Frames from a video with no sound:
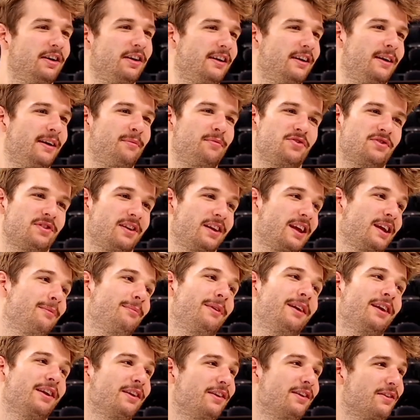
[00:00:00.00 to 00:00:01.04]
I'm just trying to get
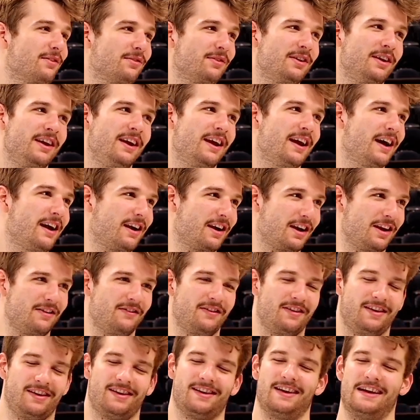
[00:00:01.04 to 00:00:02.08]
my degree. I
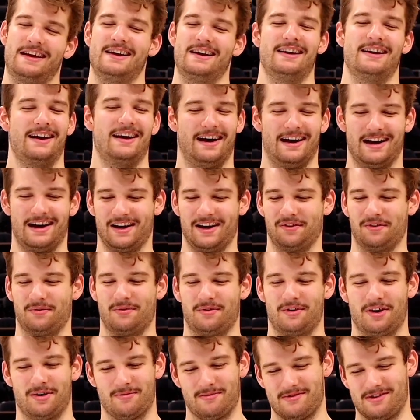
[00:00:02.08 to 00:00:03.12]
don't even
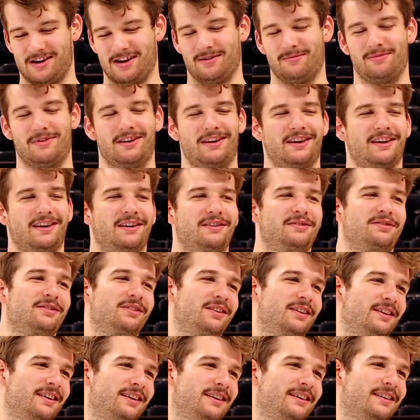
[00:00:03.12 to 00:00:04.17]
worry about anybody else in
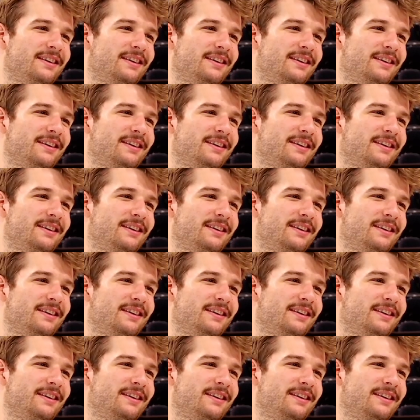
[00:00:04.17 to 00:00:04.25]
there.